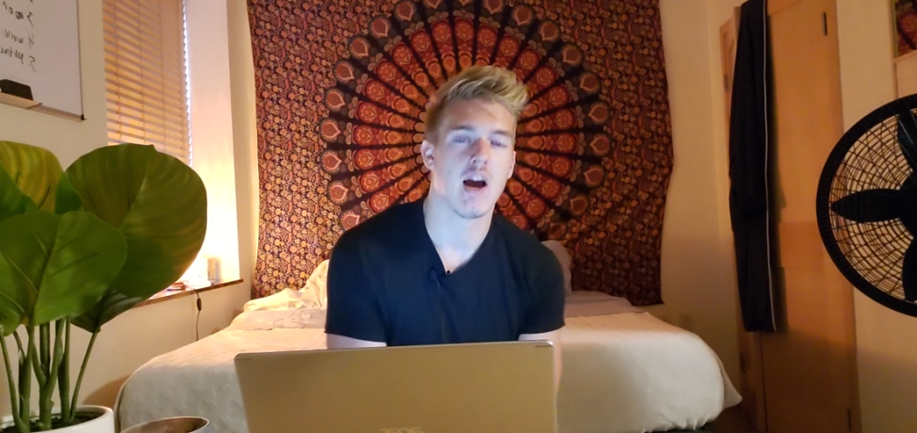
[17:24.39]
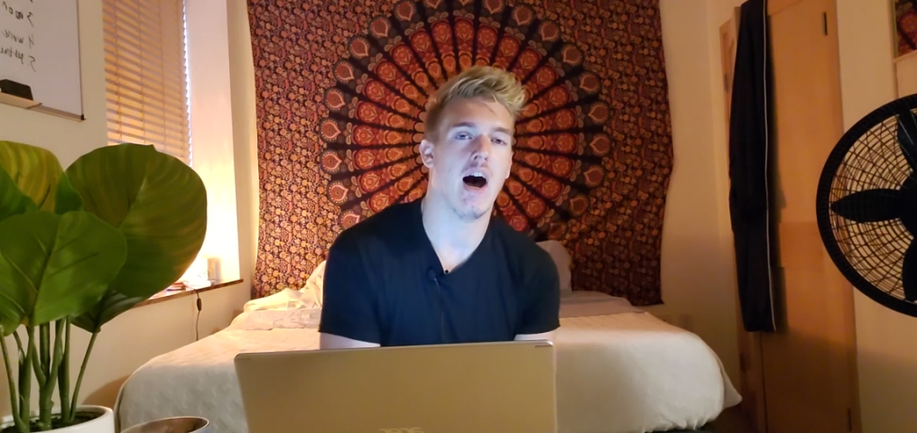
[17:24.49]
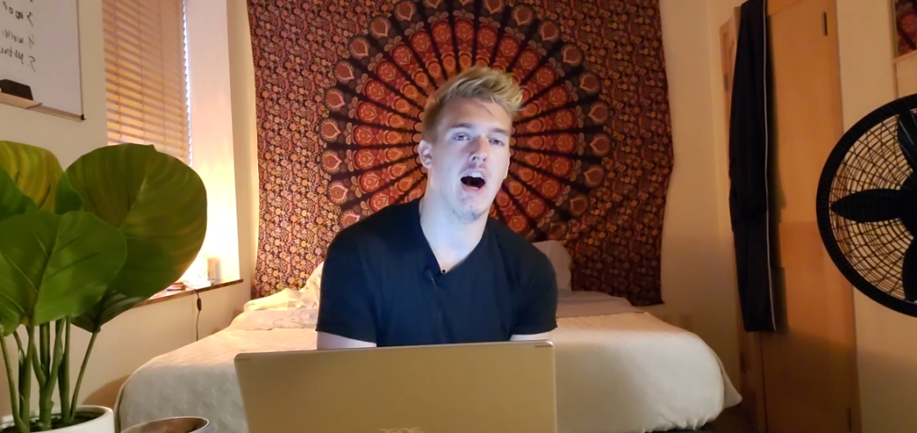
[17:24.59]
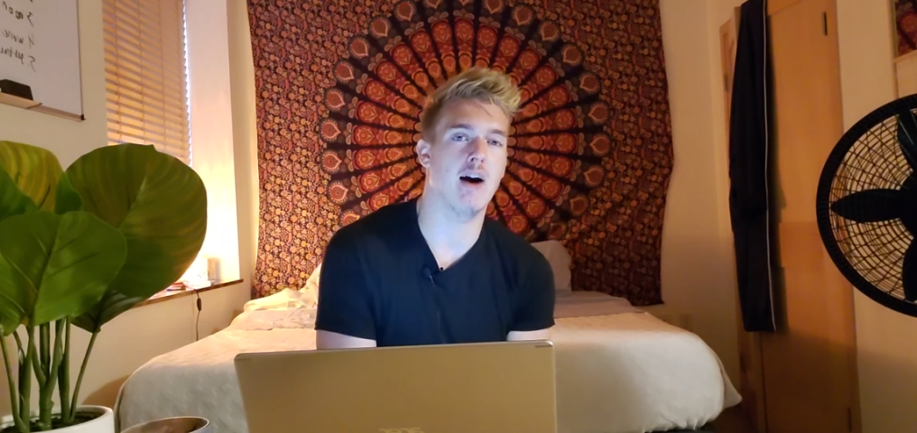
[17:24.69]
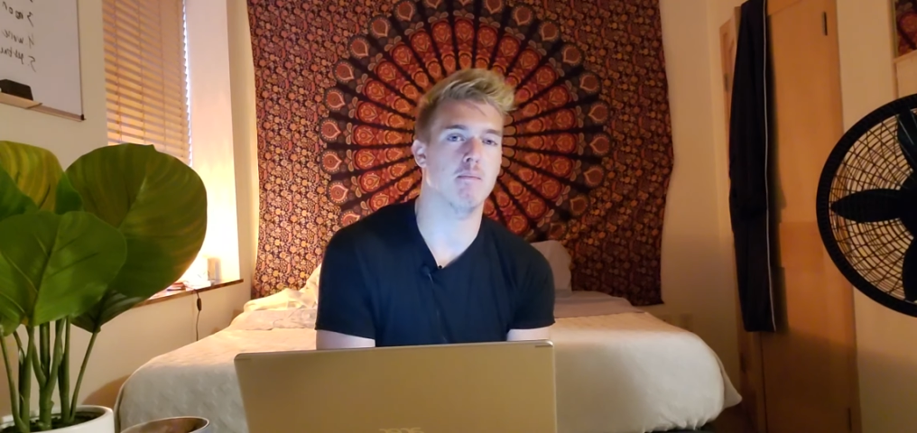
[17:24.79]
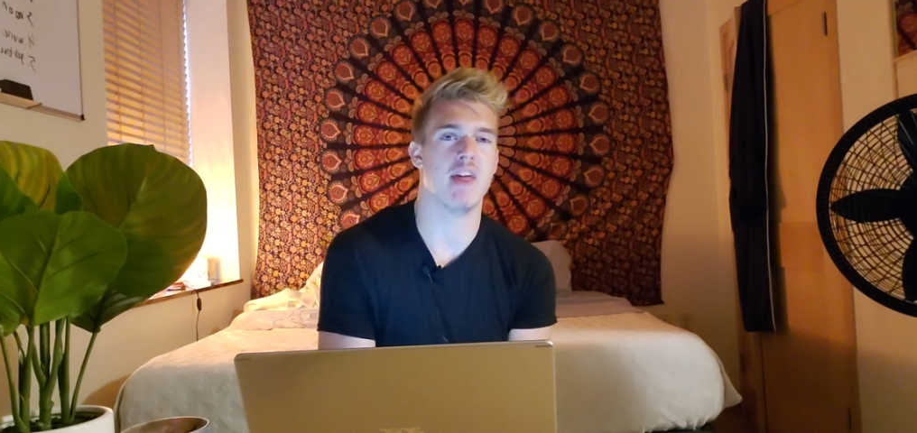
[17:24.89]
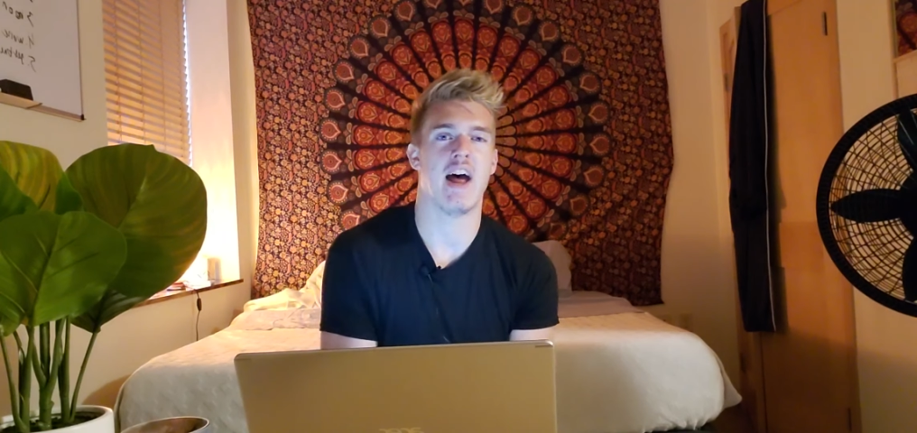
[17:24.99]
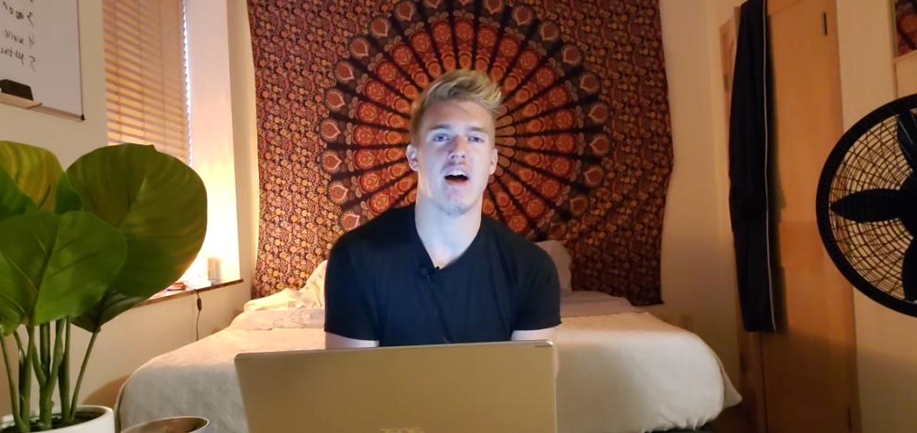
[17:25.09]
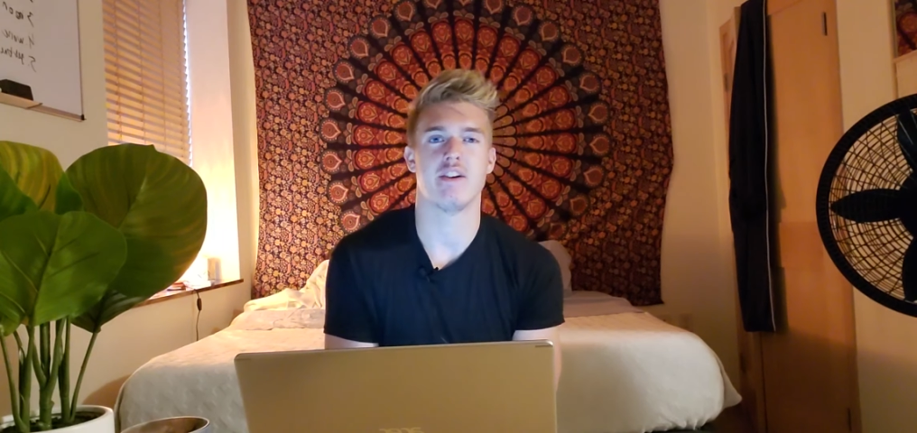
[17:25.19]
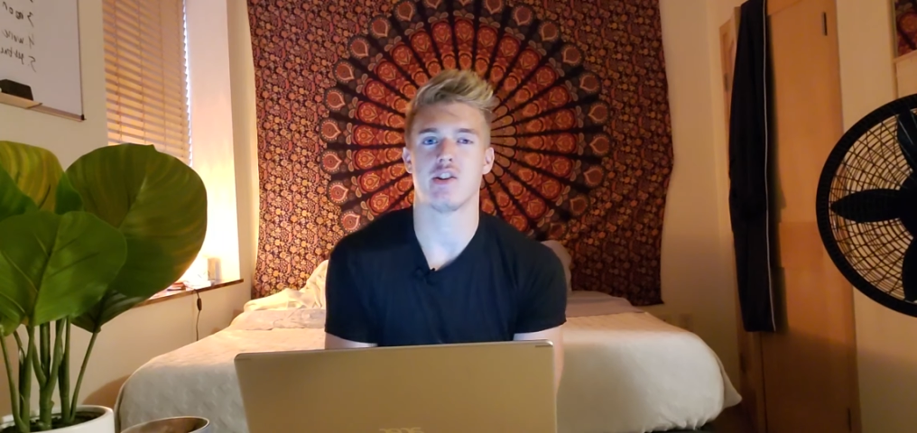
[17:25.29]

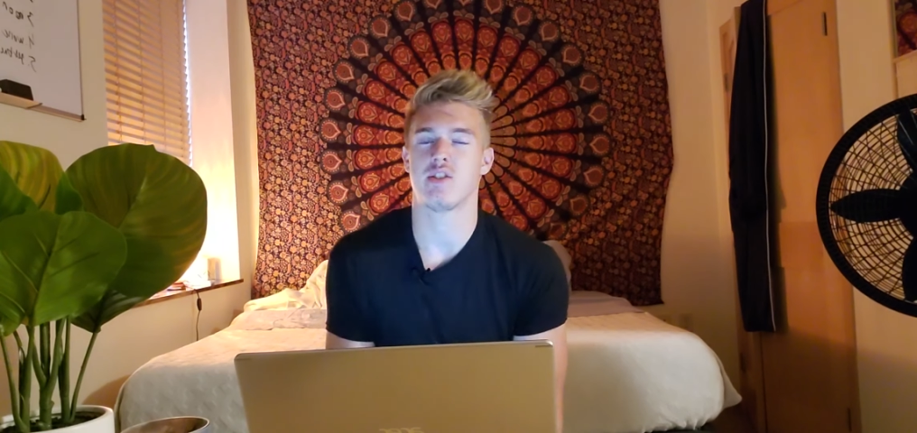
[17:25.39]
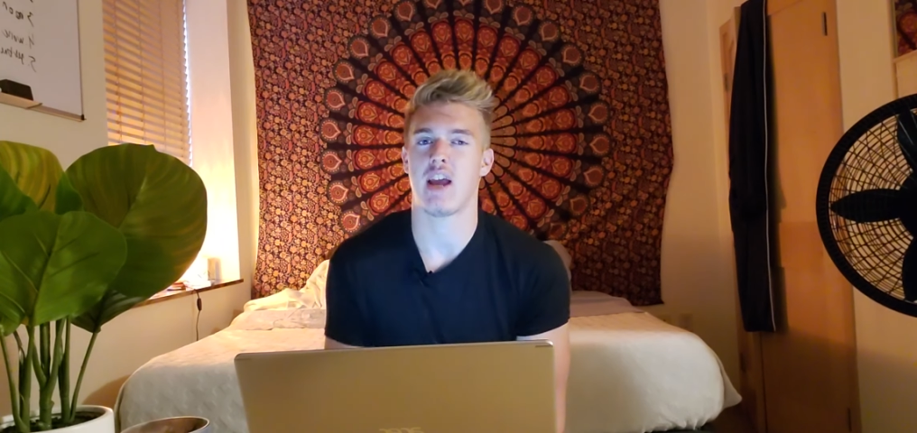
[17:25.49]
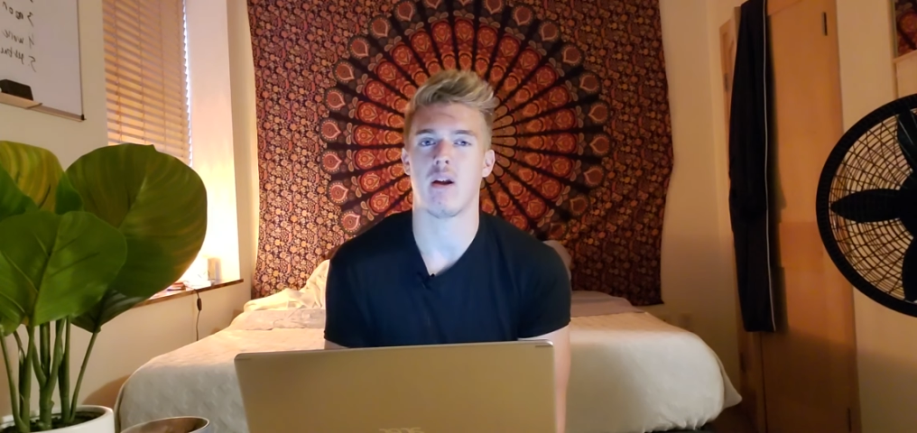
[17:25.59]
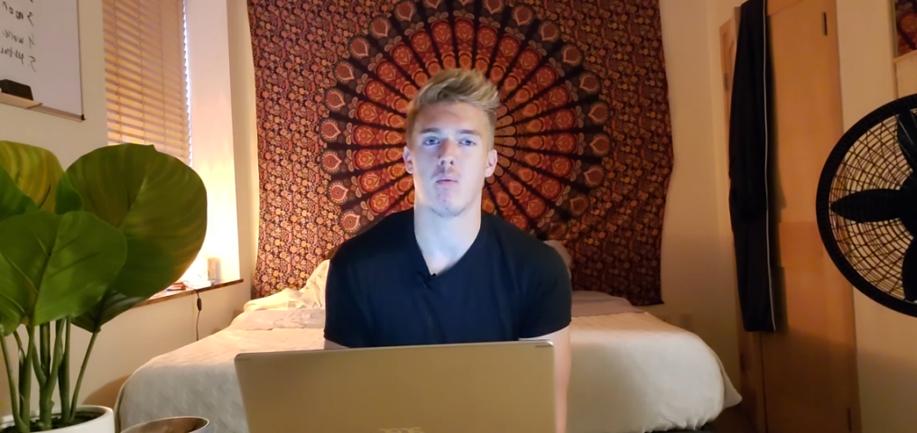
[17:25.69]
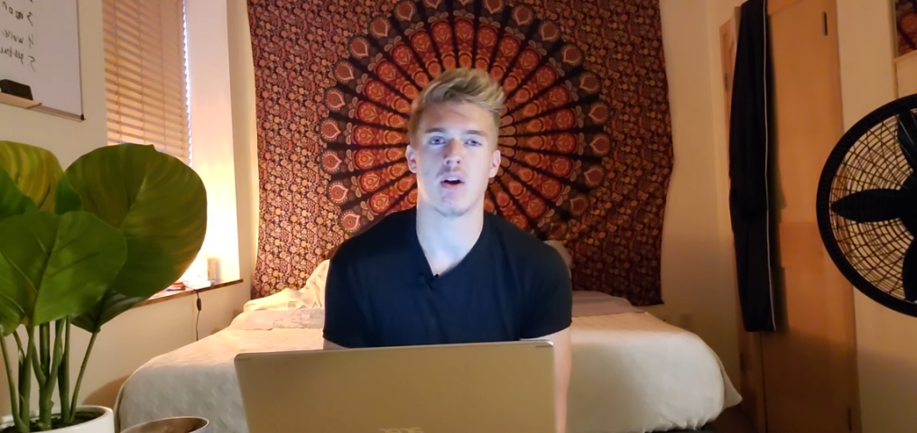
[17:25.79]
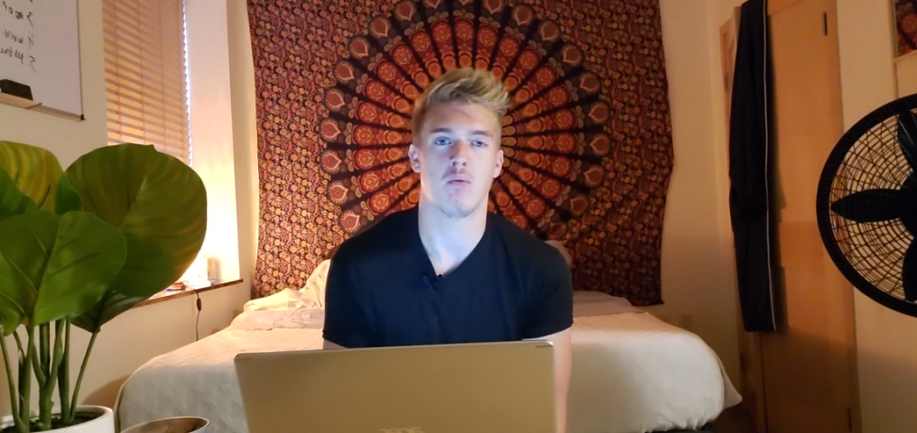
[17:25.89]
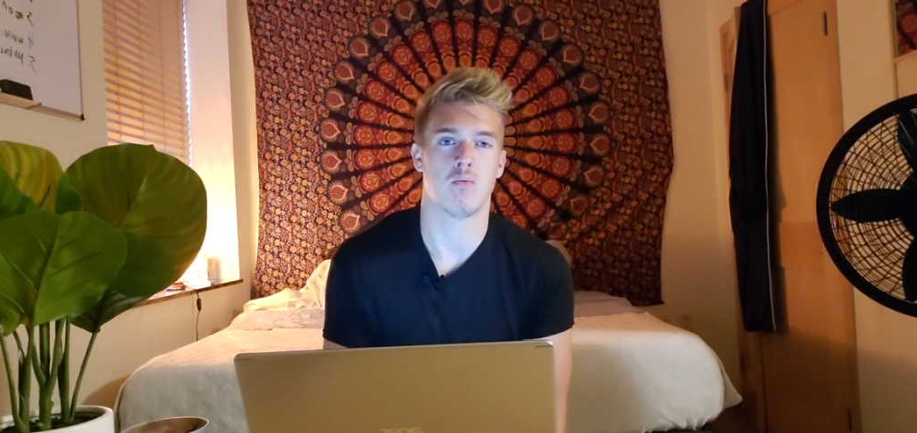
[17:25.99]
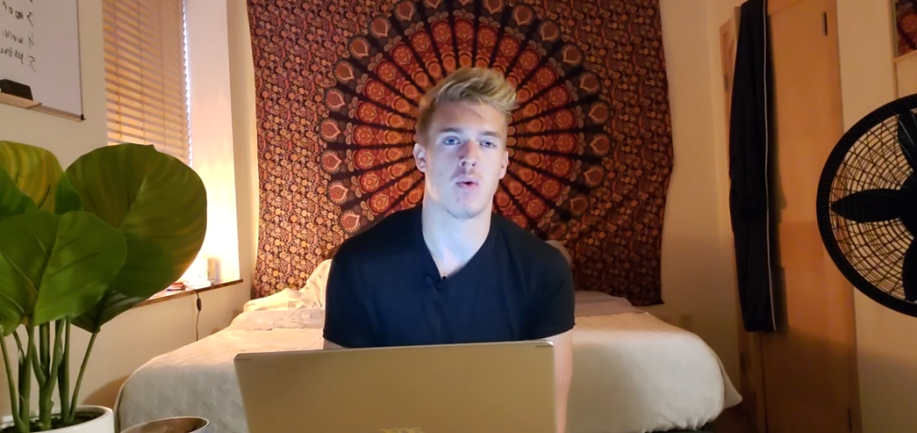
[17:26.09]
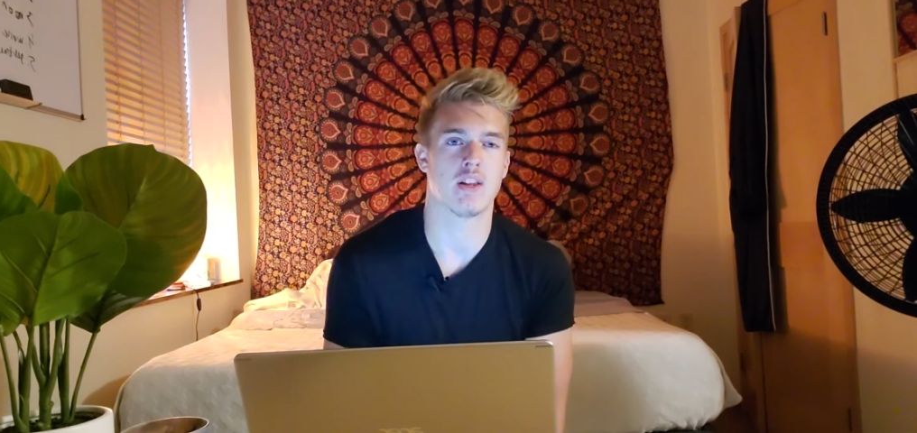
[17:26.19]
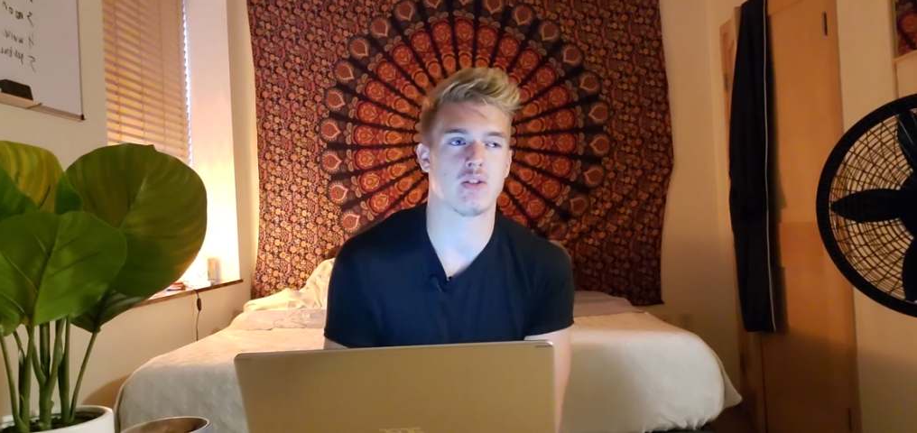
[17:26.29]
that understand
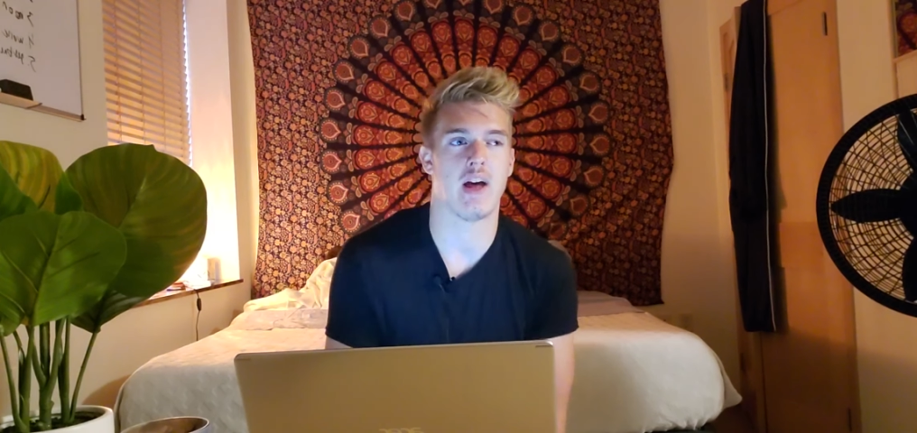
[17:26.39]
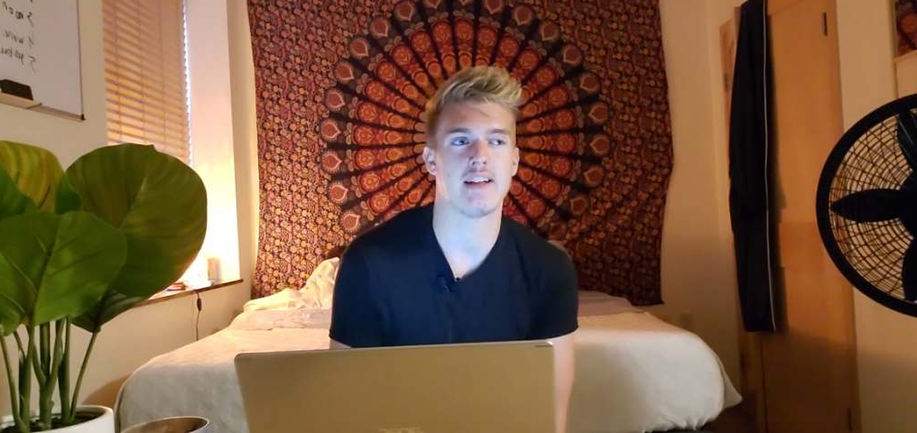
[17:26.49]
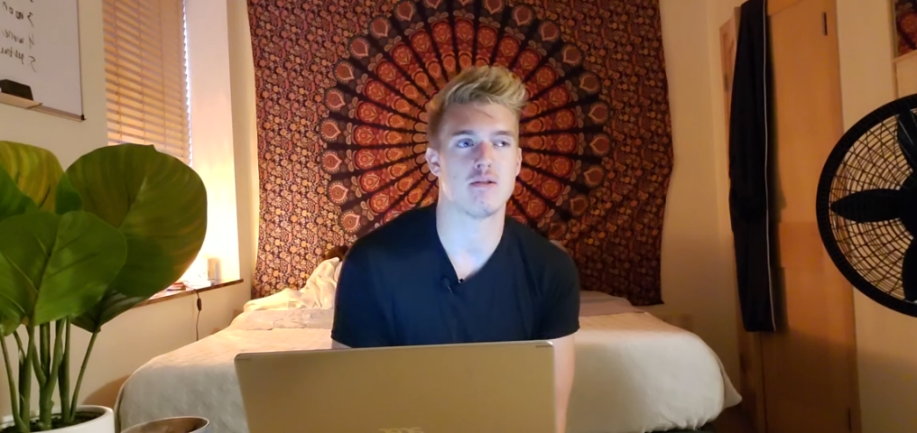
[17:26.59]
what it's like